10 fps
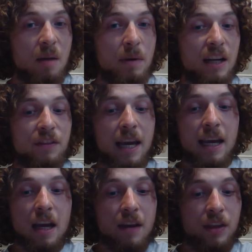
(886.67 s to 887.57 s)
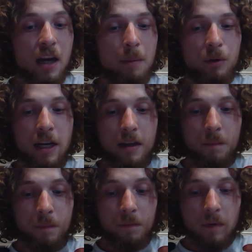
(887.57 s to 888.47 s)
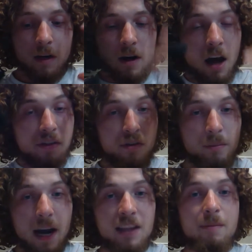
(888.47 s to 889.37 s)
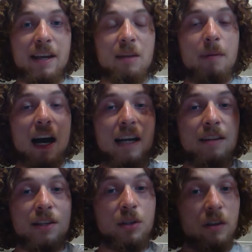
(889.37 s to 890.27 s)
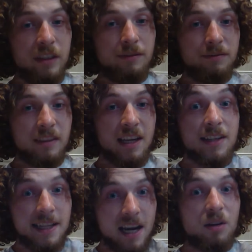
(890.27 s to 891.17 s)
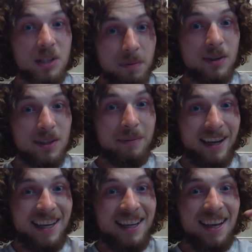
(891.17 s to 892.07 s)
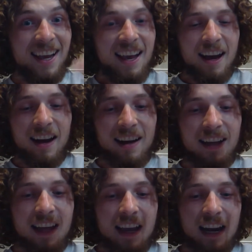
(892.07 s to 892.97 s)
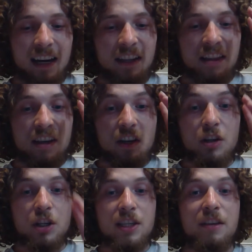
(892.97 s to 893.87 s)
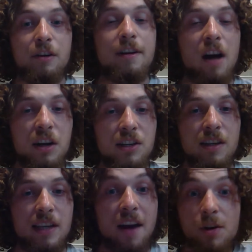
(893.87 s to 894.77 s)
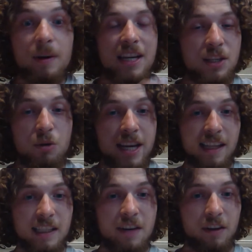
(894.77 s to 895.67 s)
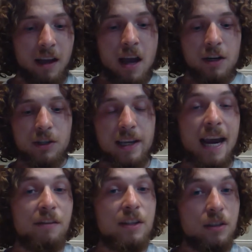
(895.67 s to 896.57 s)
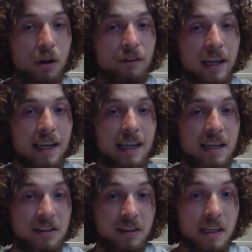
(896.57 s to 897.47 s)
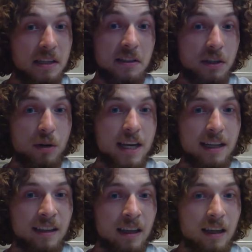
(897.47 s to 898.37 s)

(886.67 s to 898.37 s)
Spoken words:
But if they operate not through their mind, they make the mind the servant, because that's how it's supposed to be. And you just see through your consciousness, everybody's uniquely different. Just like every snowflake is unique.